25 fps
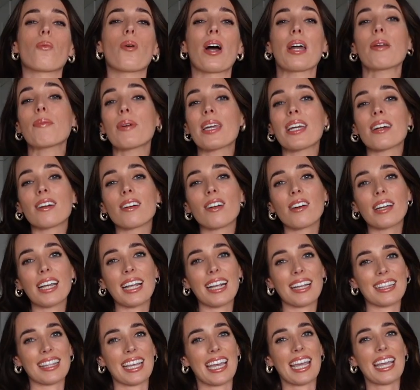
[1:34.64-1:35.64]
When we are
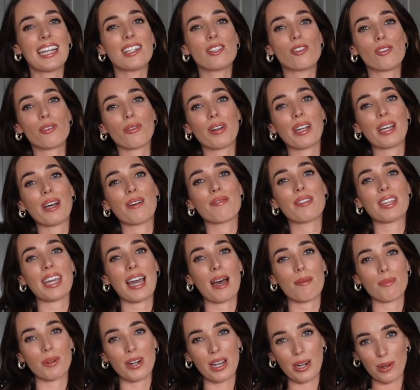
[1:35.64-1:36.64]
looking at the history of the
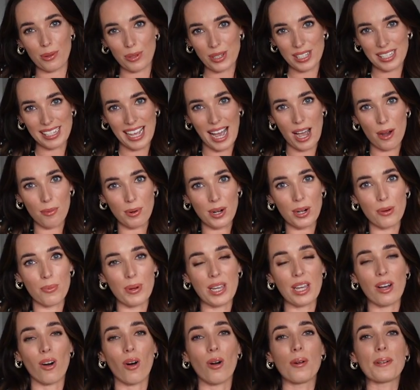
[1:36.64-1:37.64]
amaretto sour,
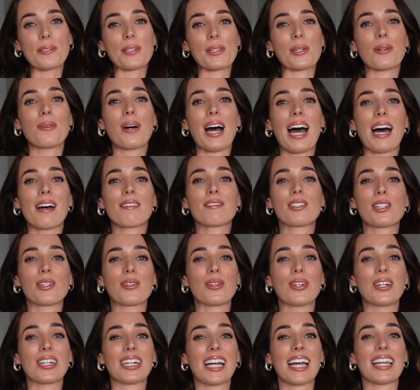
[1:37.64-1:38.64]
we also have
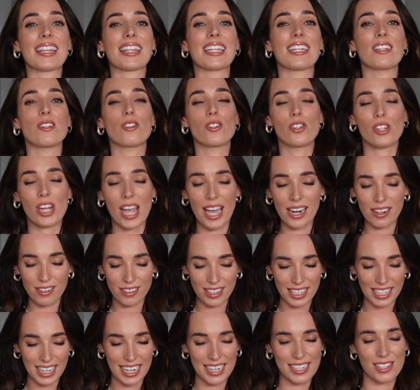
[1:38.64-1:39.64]
to look at the
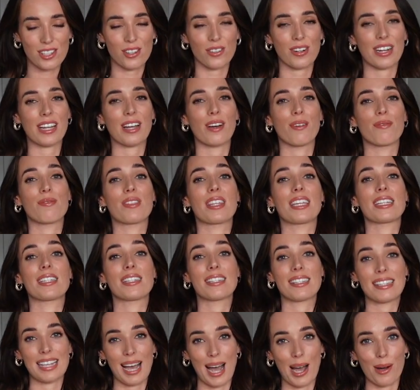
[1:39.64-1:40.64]
general history of the
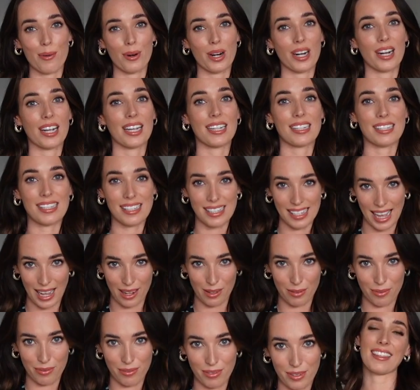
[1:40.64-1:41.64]
sour
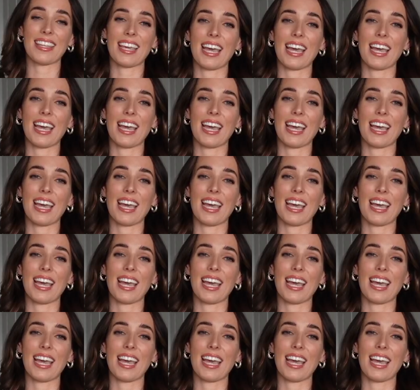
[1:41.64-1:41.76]
itself.